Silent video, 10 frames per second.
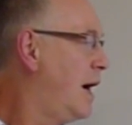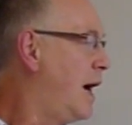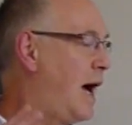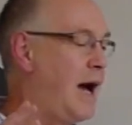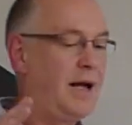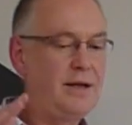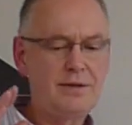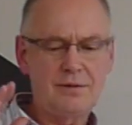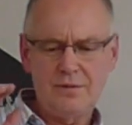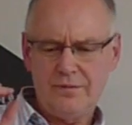
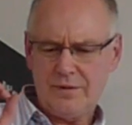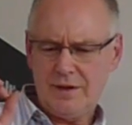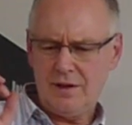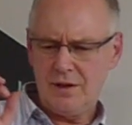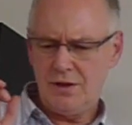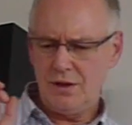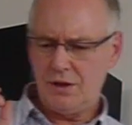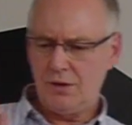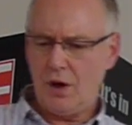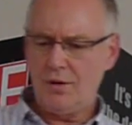And
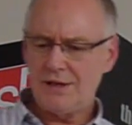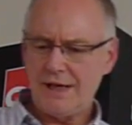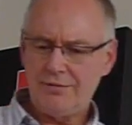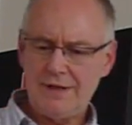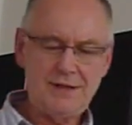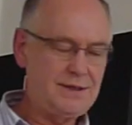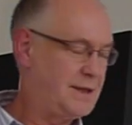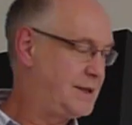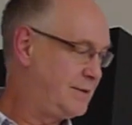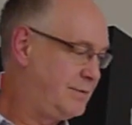you always have
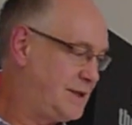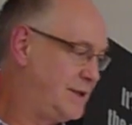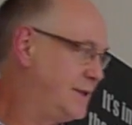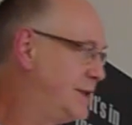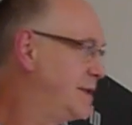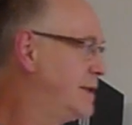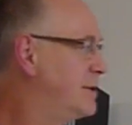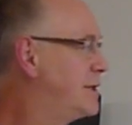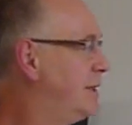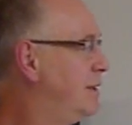resonances in a
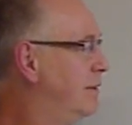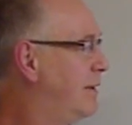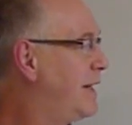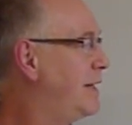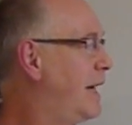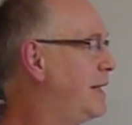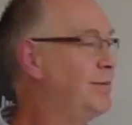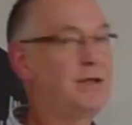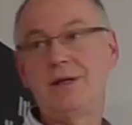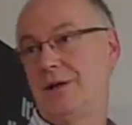material. Any
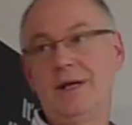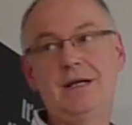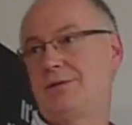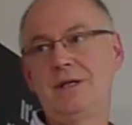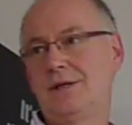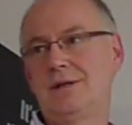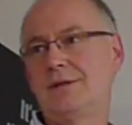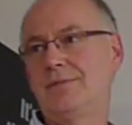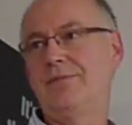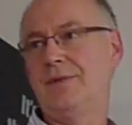material has
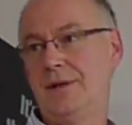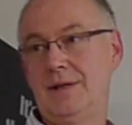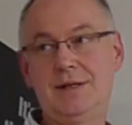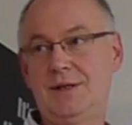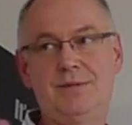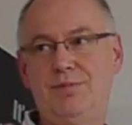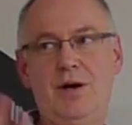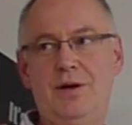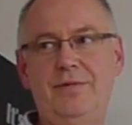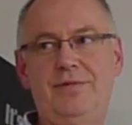resonance. It's just
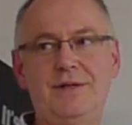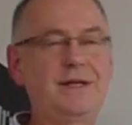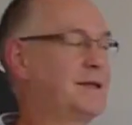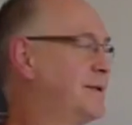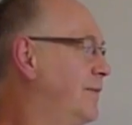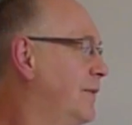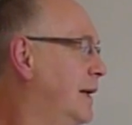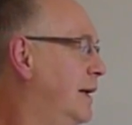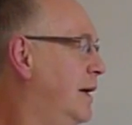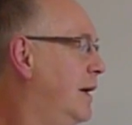part of physics.
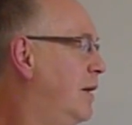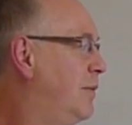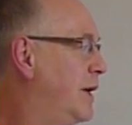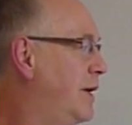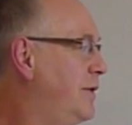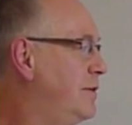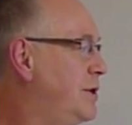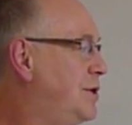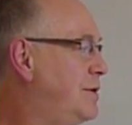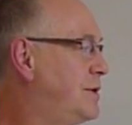But if you
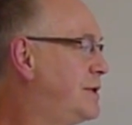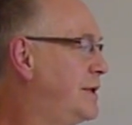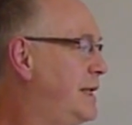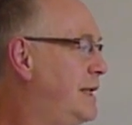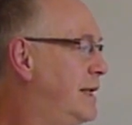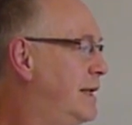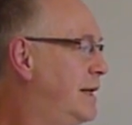reduce the